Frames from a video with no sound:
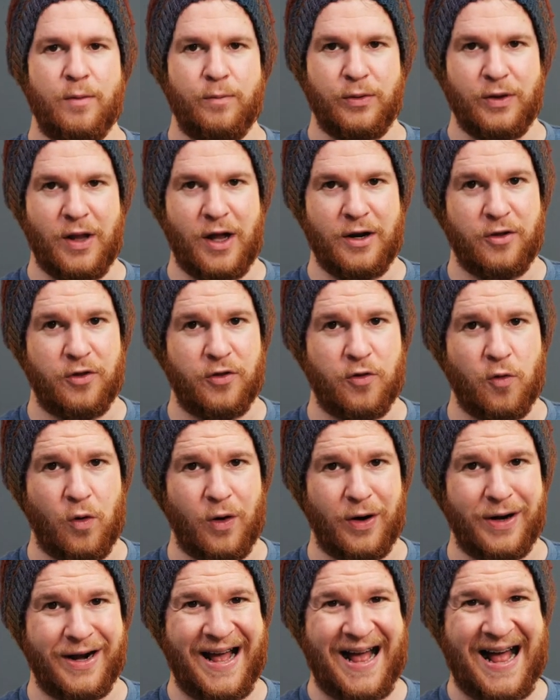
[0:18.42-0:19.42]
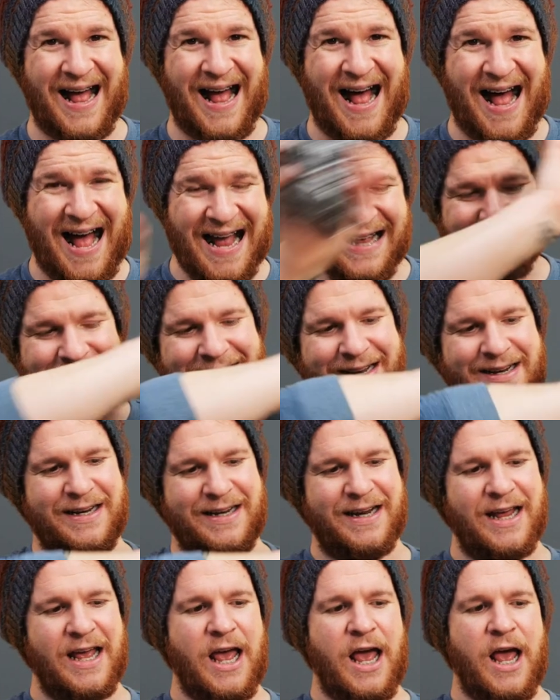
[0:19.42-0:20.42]
Bloodthorn Island.
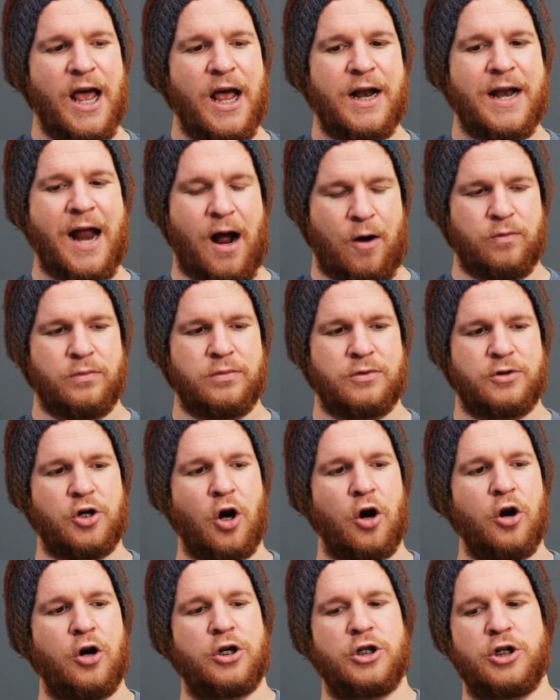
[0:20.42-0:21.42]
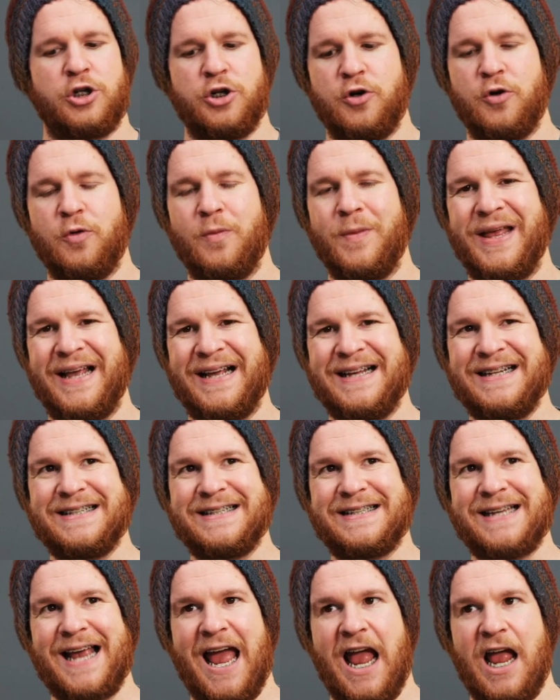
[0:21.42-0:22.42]
Now, Dark Tomb
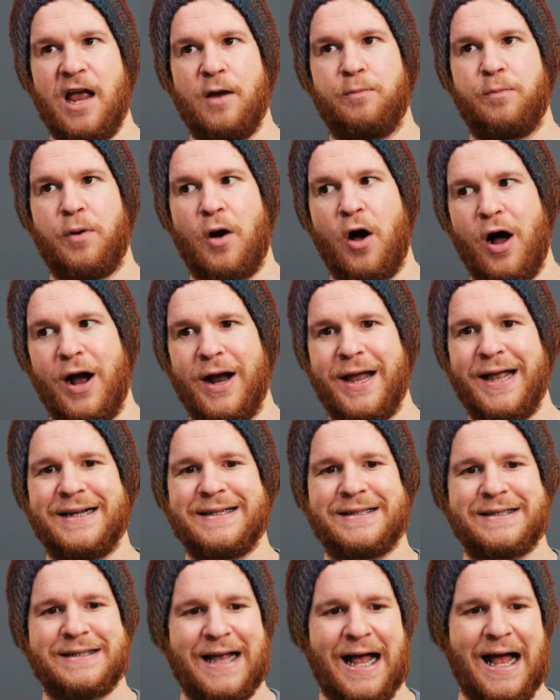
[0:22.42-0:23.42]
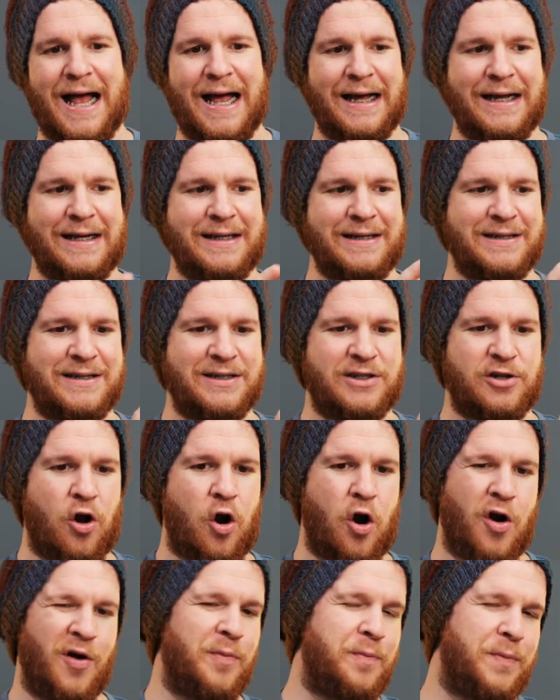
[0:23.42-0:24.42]
is a pocket-size
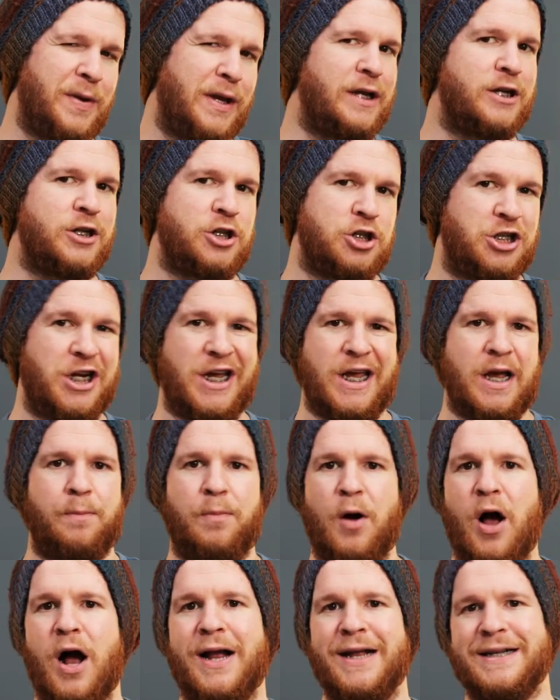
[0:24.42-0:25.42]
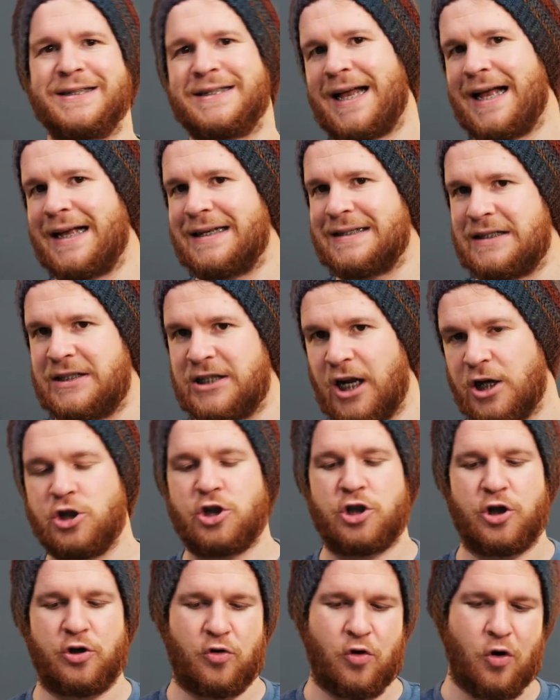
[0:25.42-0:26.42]
RPG, a pocket-size
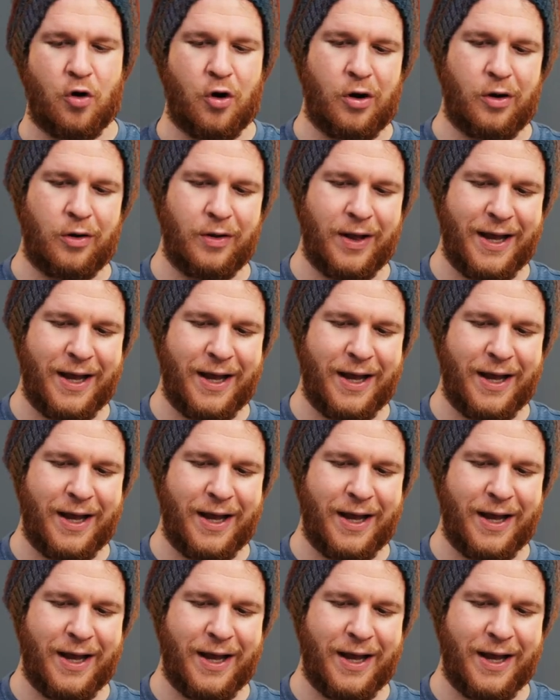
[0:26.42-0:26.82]
dungeon crawl,